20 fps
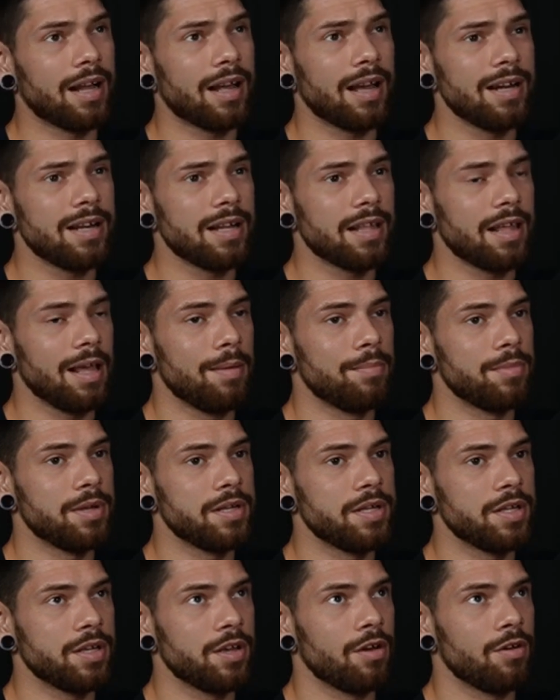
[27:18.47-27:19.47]
kind of came
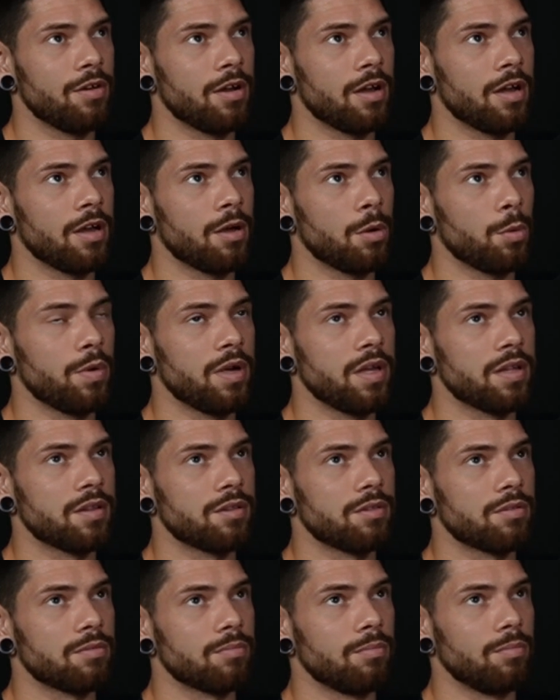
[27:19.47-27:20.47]
into yoga
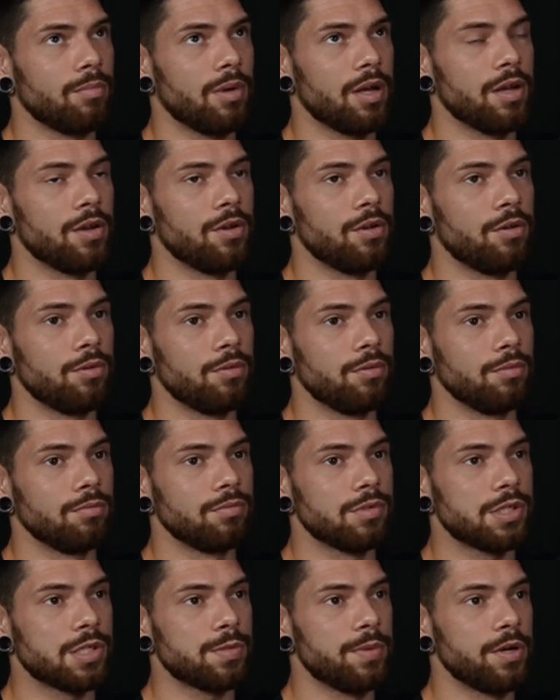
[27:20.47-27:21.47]
with my
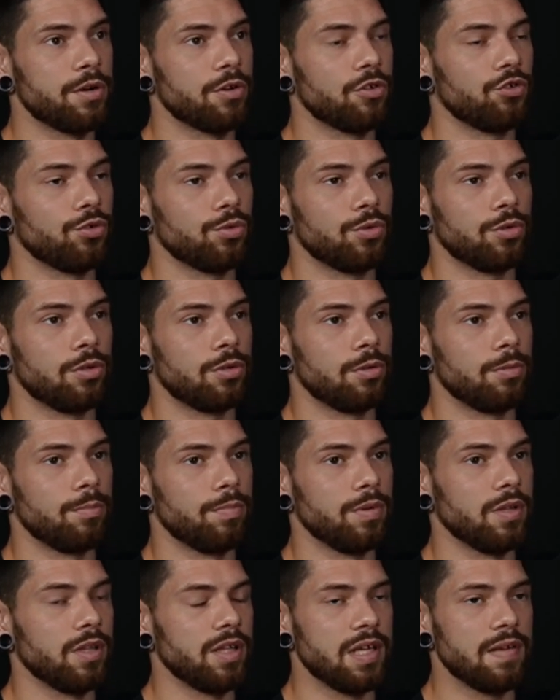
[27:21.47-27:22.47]
own spiritual
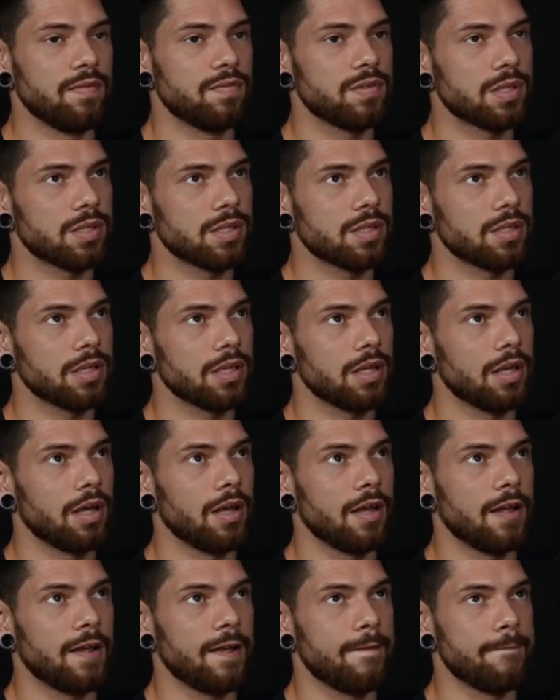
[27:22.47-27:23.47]
beliefs,
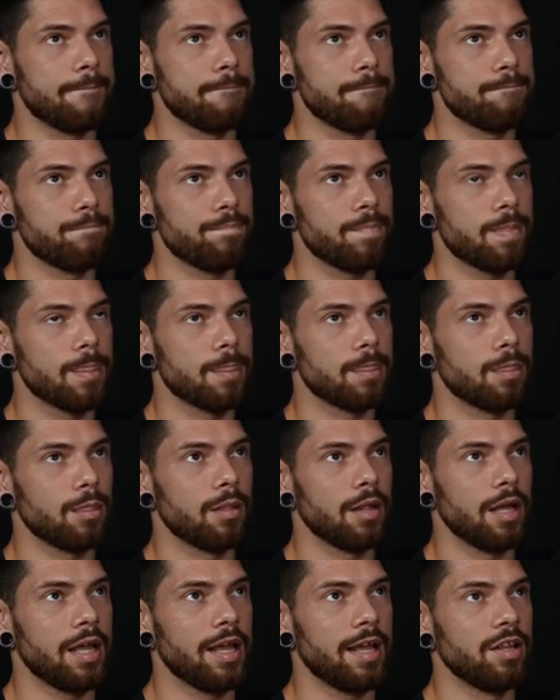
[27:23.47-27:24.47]

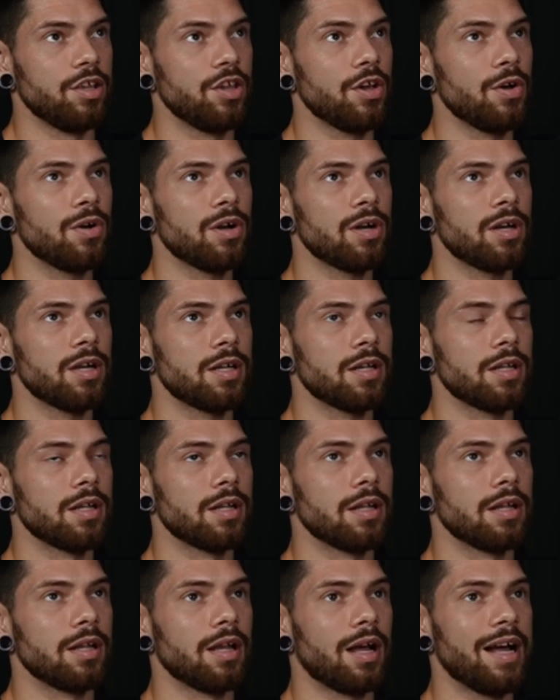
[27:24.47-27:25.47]
and yoga,
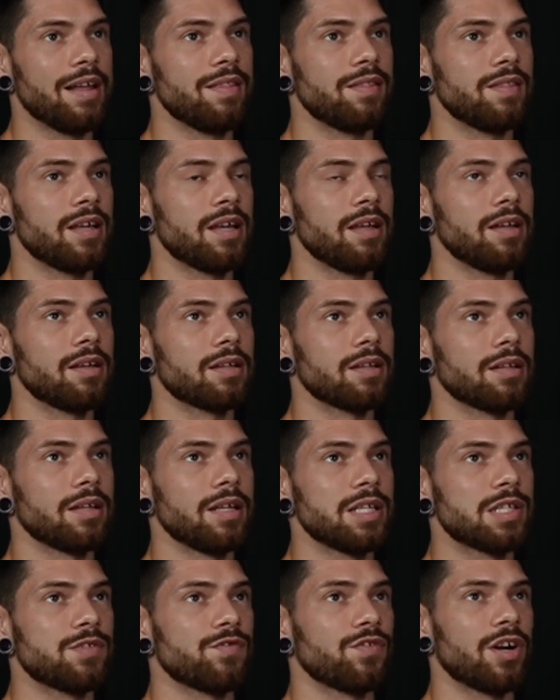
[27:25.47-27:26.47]
I think,
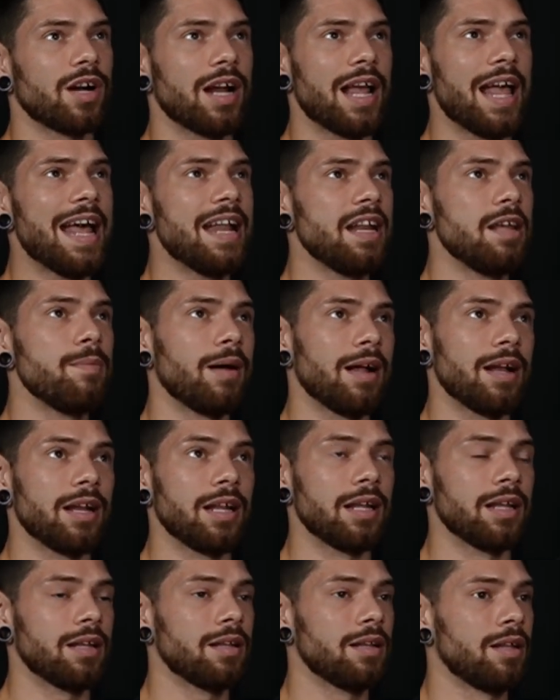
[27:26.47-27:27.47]
is for
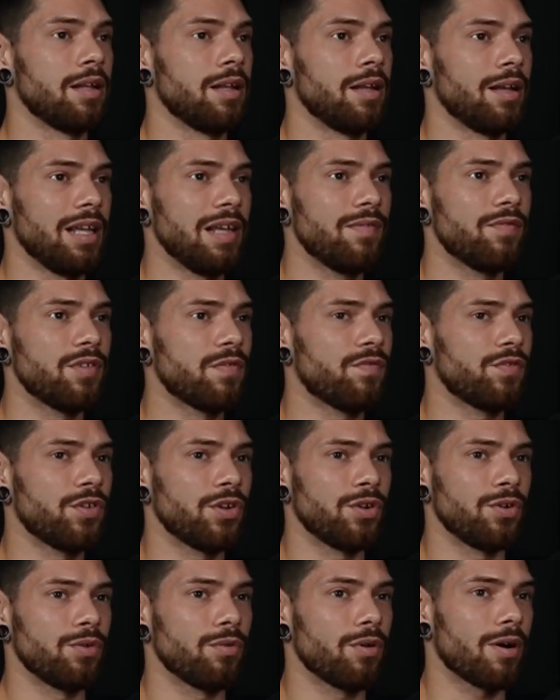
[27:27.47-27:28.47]
anybody, even if
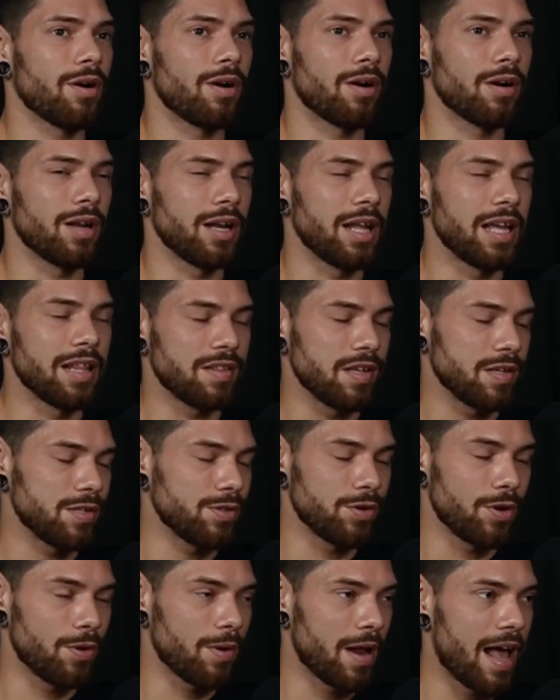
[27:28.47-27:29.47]
you are an atheist
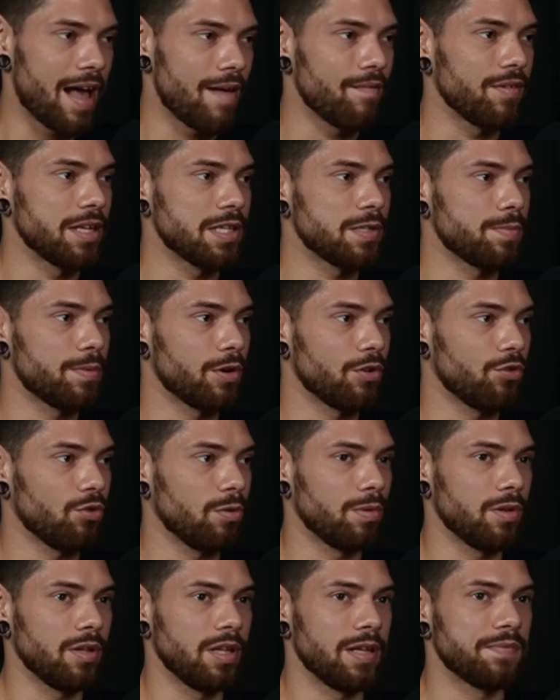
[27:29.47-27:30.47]
or don't have any spiritual
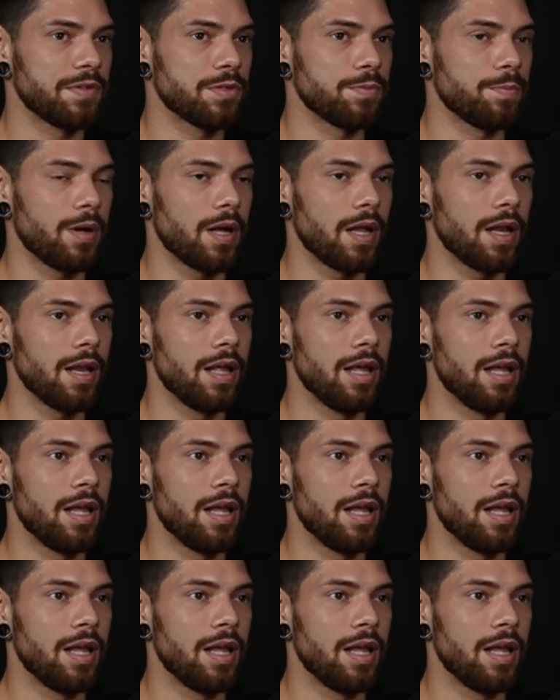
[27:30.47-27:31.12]
beliefs. But